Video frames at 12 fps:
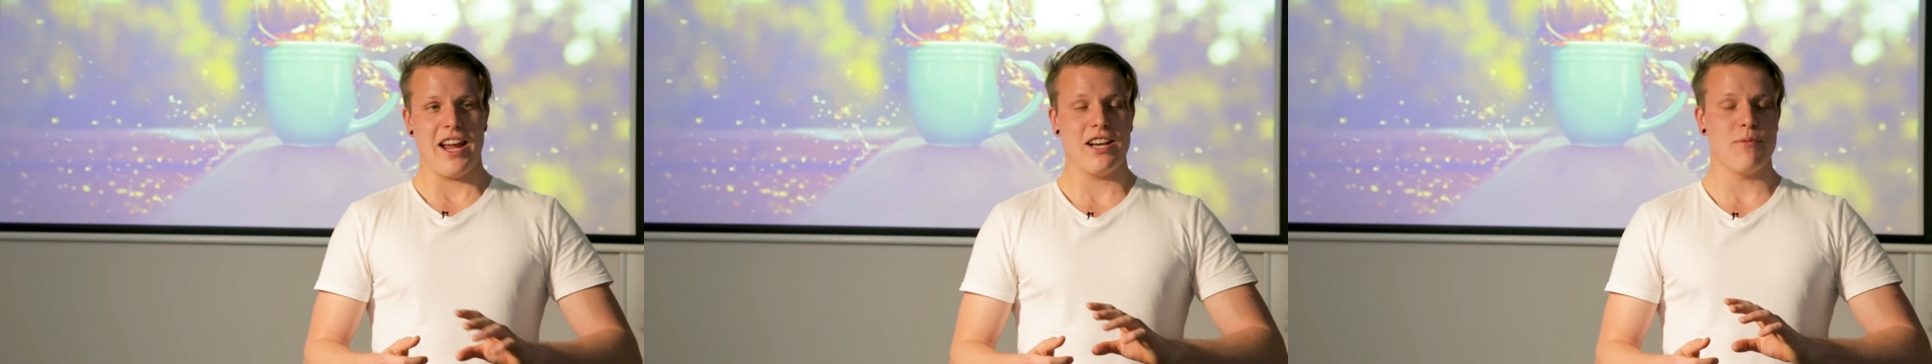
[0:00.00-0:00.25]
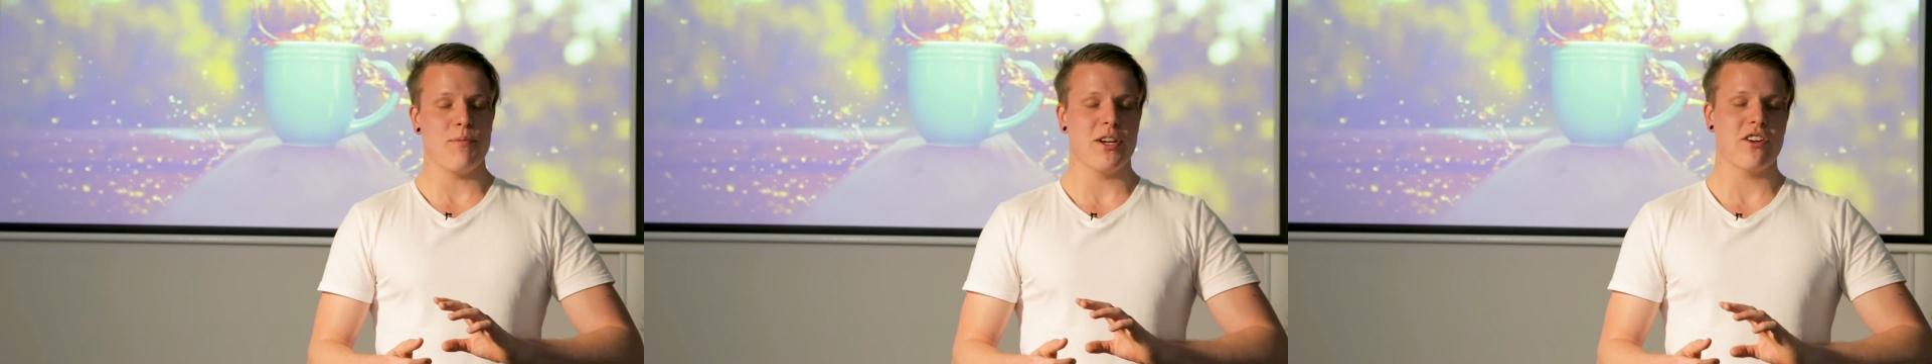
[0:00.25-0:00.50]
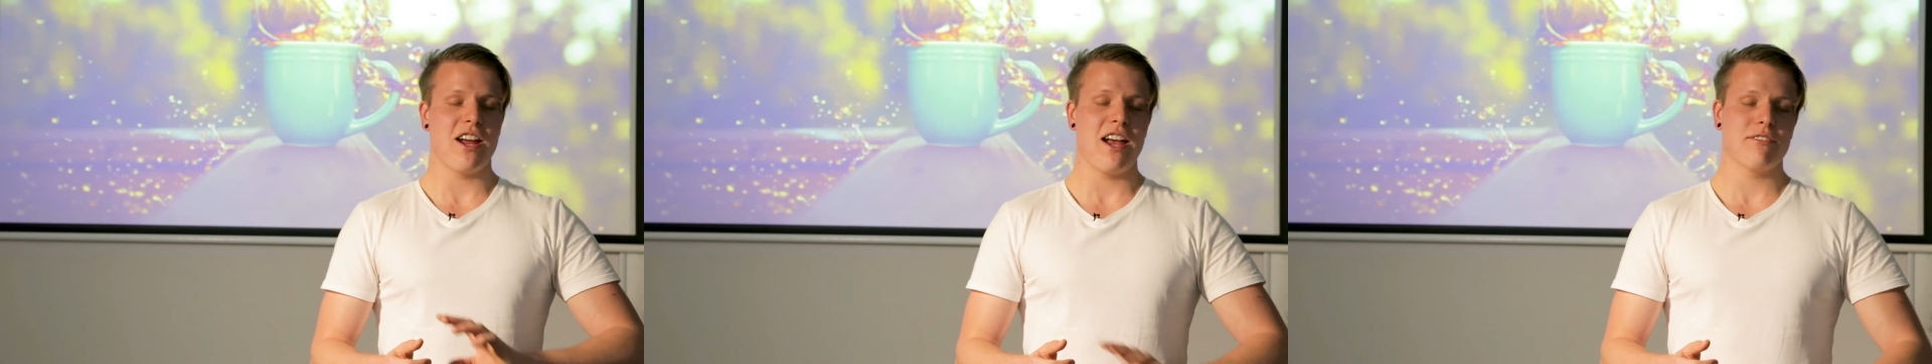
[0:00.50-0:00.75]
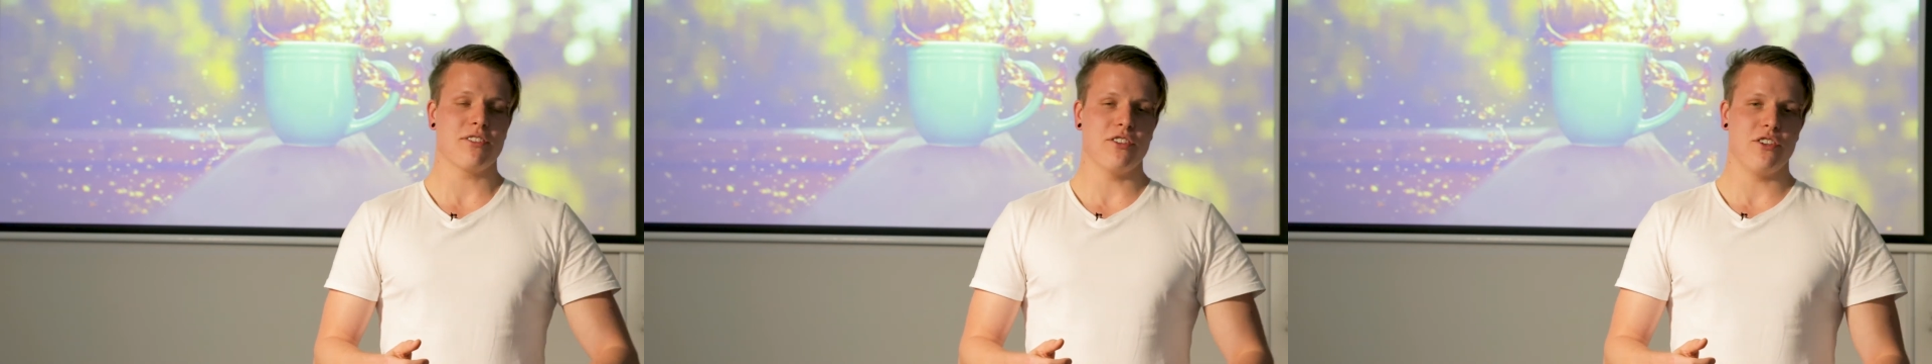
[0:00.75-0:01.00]
In a mere
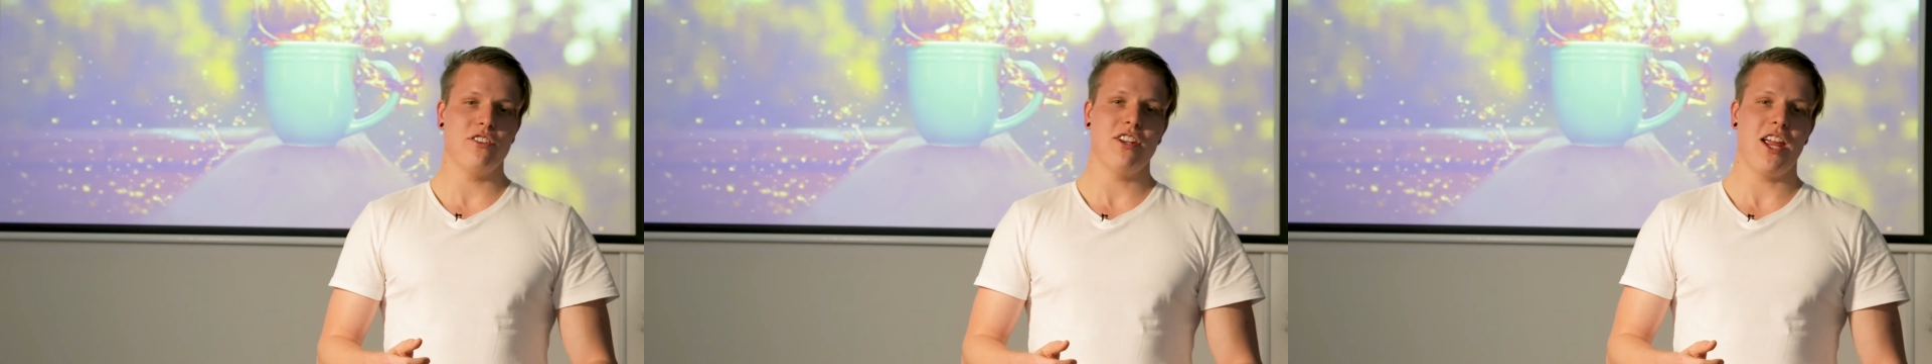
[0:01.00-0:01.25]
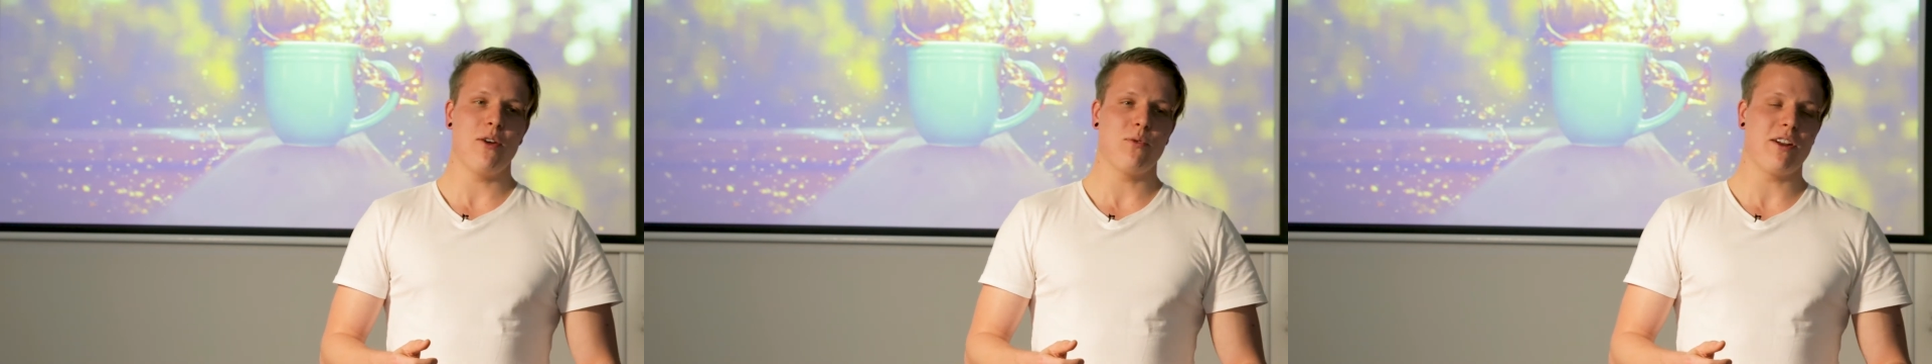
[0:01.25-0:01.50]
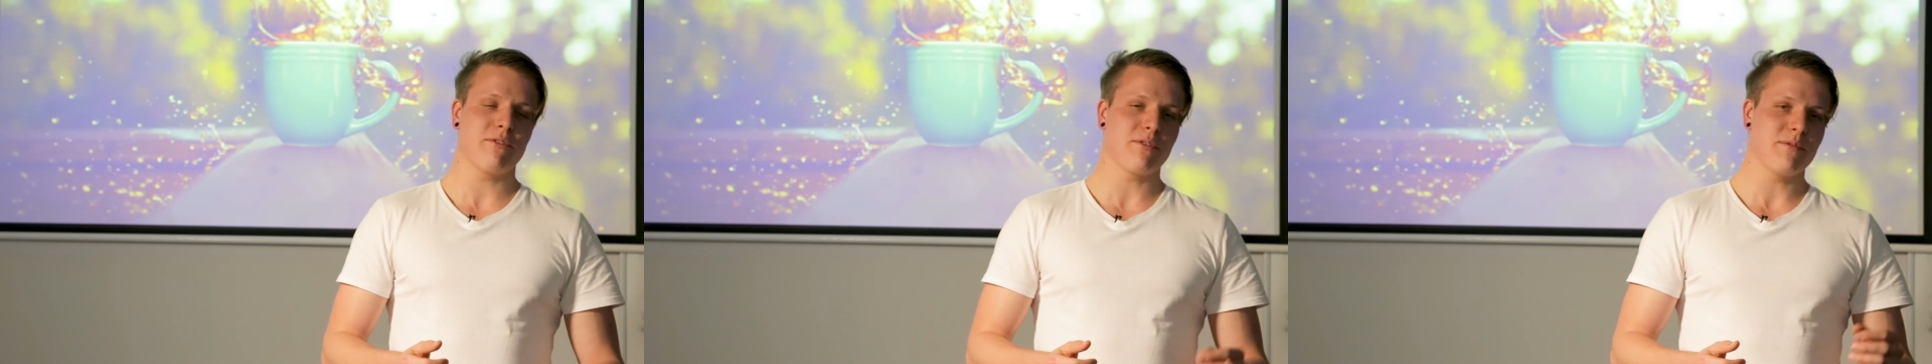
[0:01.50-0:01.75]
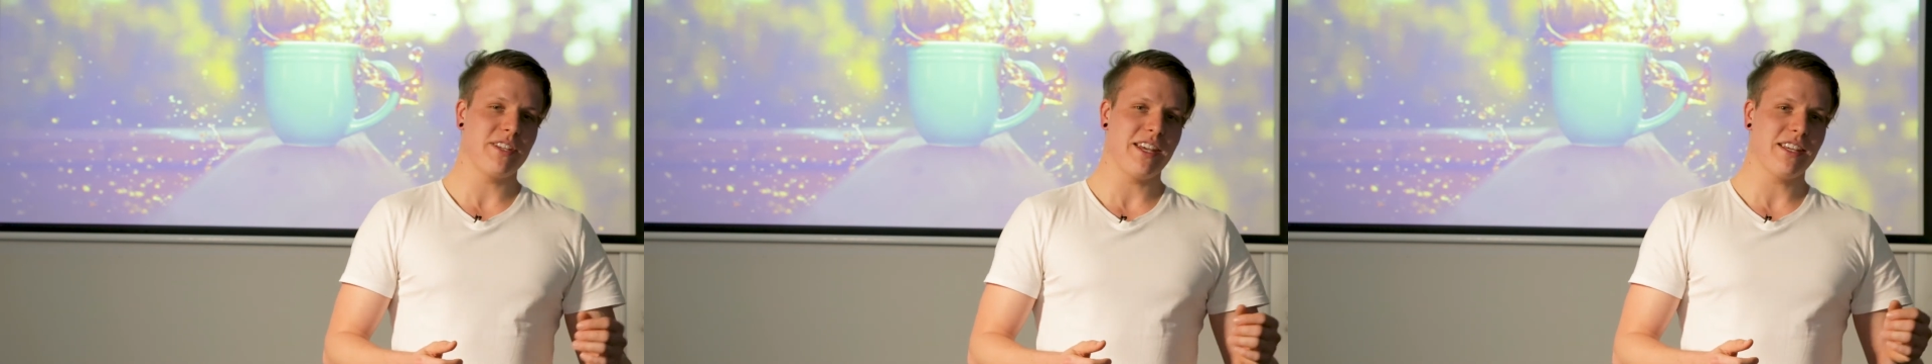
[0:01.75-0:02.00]
afternoon, it went
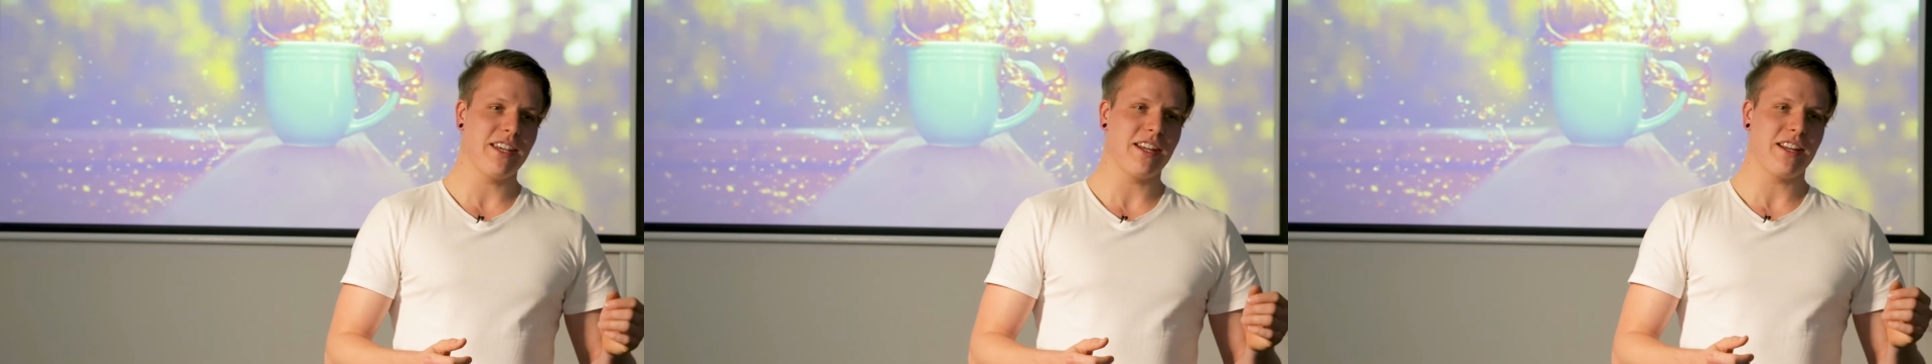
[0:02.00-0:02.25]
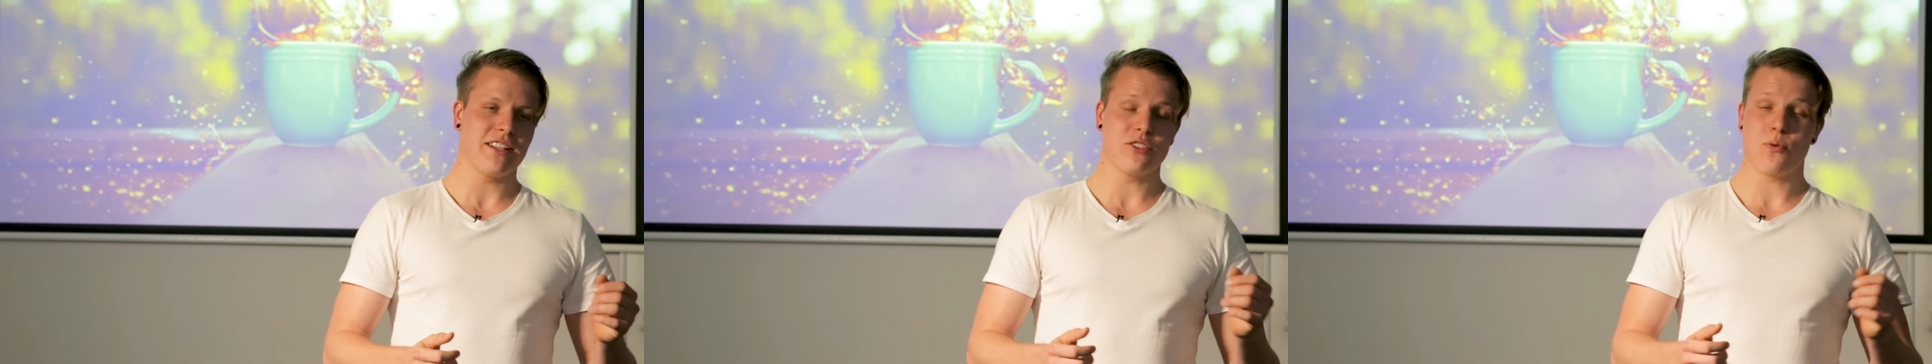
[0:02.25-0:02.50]
from taking